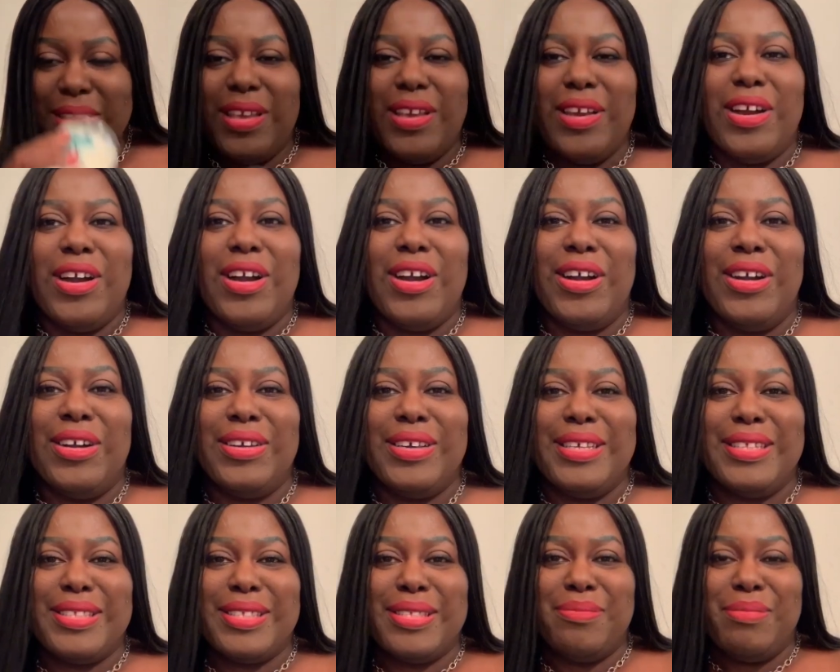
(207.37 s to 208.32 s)
Oh,
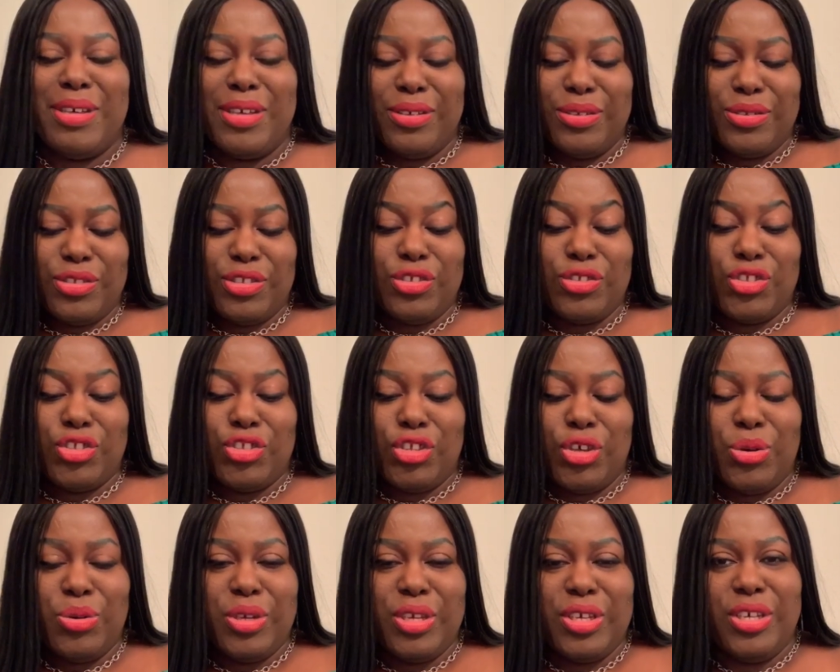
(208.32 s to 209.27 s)
it smells
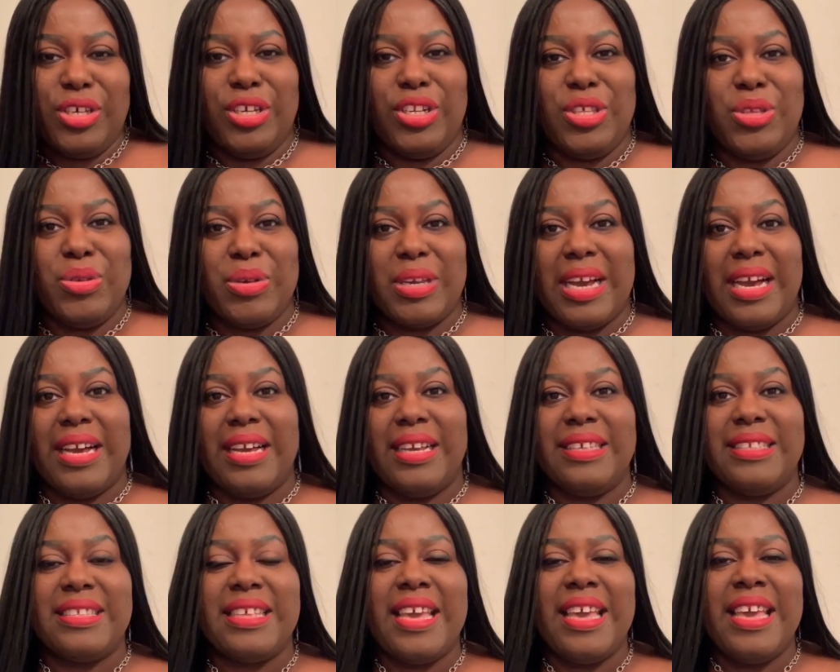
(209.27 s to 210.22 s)
so good, you
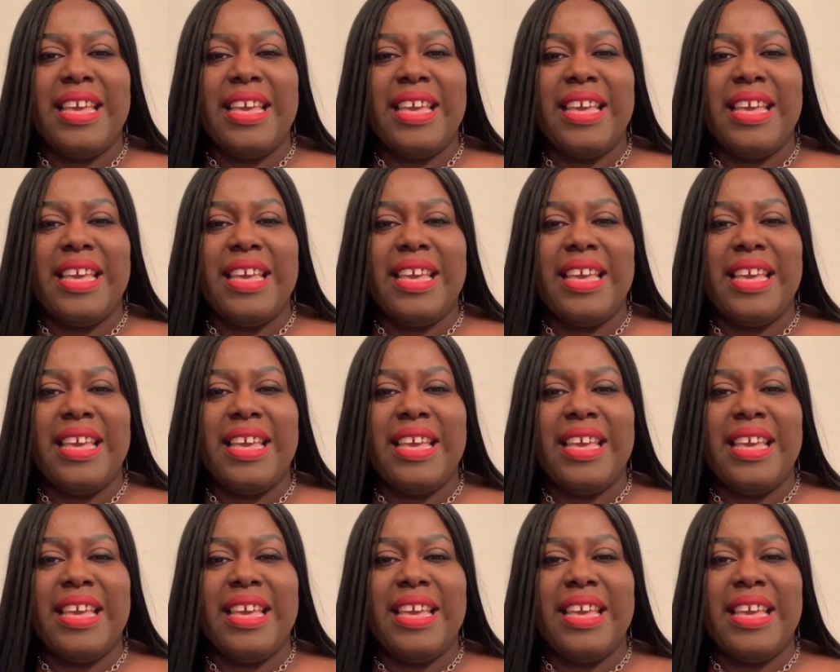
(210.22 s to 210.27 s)
guys.